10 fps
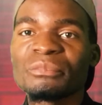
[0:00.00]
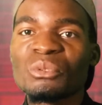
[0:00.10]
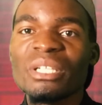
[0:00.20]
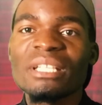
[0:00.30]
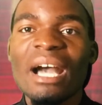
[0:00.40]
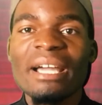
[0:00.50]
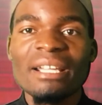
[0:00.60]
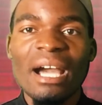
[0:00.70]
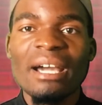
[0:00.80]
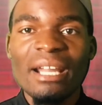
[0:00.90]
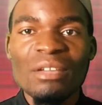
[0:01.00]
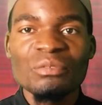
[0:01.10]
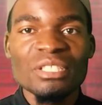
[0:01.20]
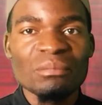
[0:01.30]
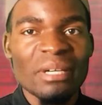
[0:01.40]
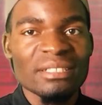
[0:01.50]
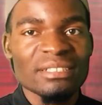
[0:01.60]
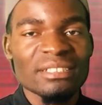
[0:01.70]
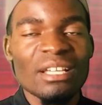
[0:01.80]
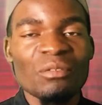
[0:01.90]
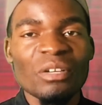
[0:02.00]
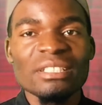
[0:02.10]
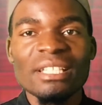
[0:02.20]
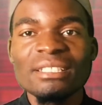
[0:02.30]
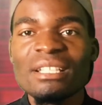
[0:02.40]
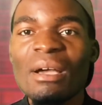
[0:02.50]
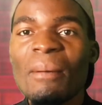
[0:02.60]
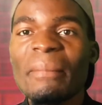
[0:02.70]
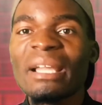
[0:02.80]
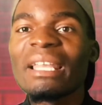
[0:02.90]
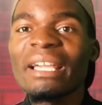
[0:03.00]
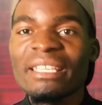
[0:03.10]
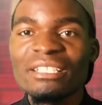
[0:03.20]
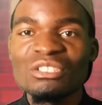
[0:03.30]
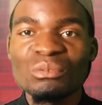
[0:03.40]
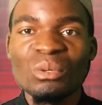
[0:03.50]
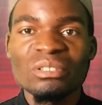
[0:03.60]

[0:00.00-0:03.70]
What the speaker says: when I arrived in Manzini, I found that my luggage was